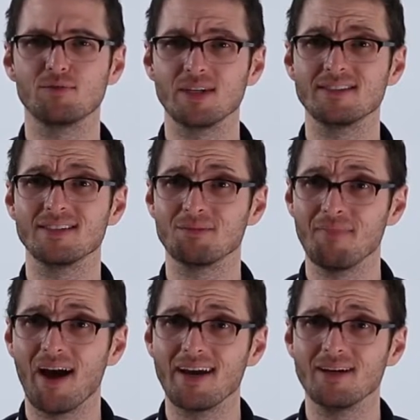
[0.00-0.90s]
For instance,
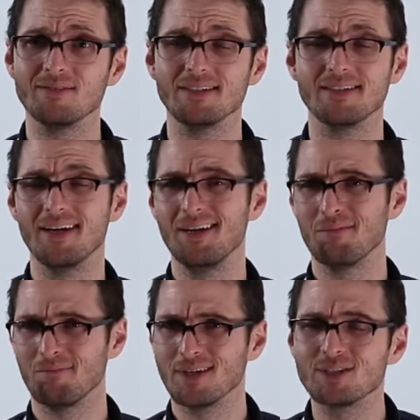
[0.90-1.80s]
my oven,
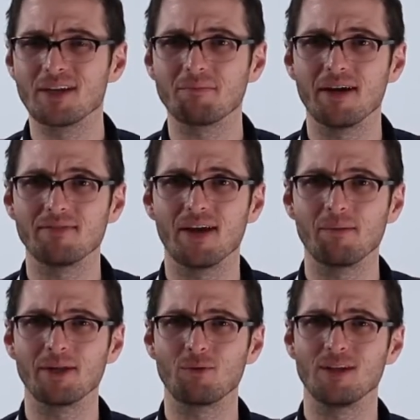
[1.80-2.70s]
much like my
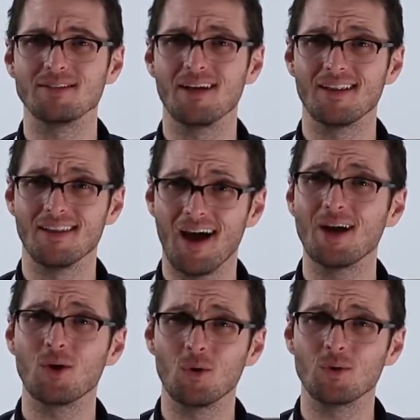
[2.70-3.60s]
family, runs a
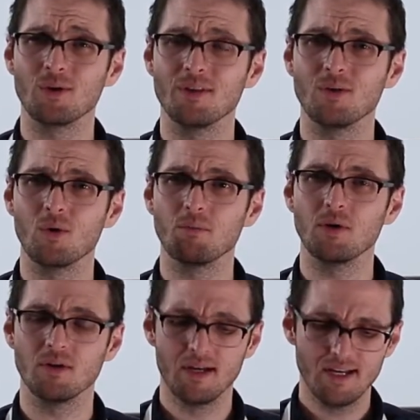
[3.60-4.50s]
lot colder than
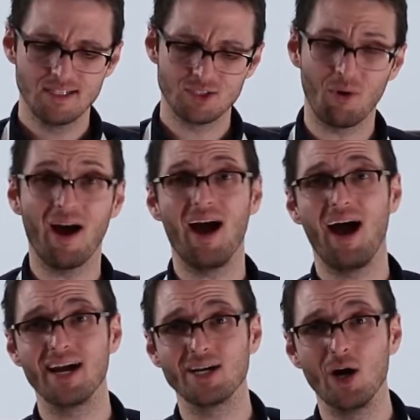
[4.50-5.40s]
normal. So
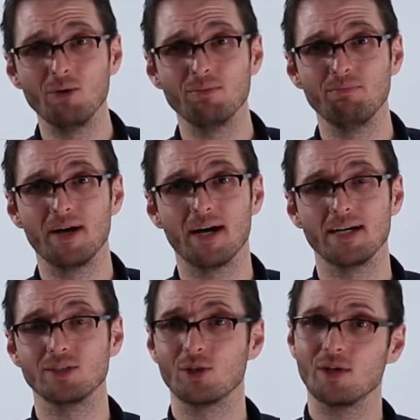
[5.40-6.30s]
I cope
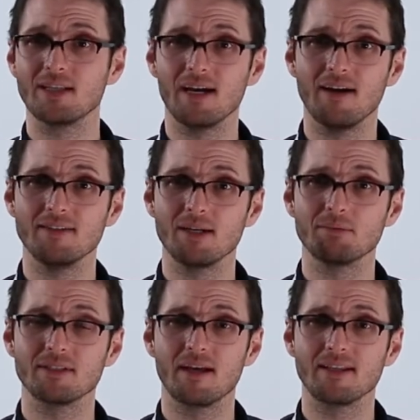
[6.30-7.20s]
by turning the oven
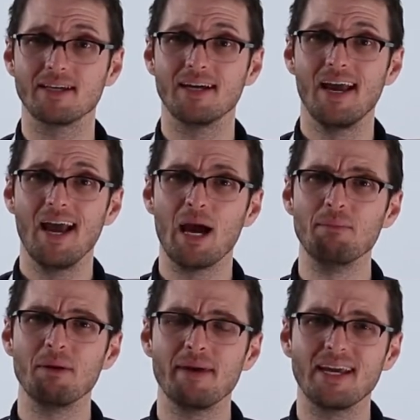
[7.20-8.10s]
up slightly
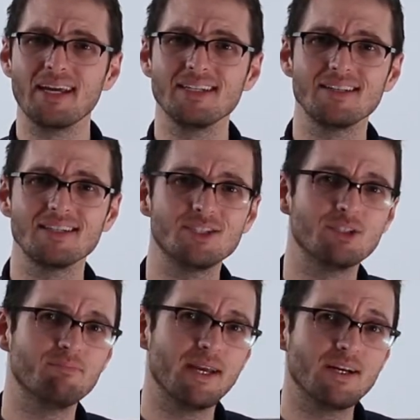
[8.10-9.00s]
and by making
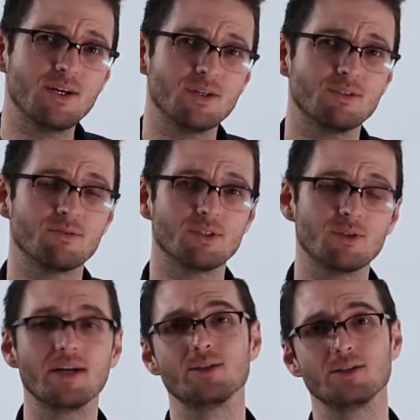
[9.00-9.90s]
delicious baked goods for
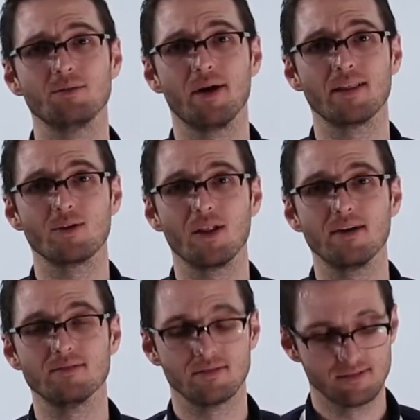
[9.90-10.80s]
strangers to buy their
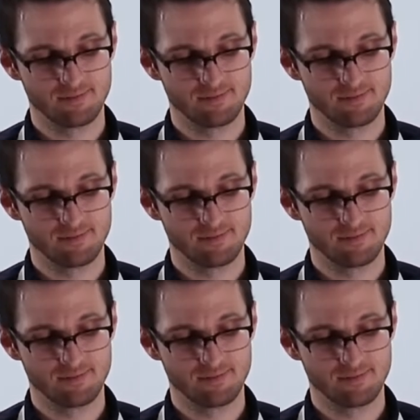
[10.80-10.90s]
love.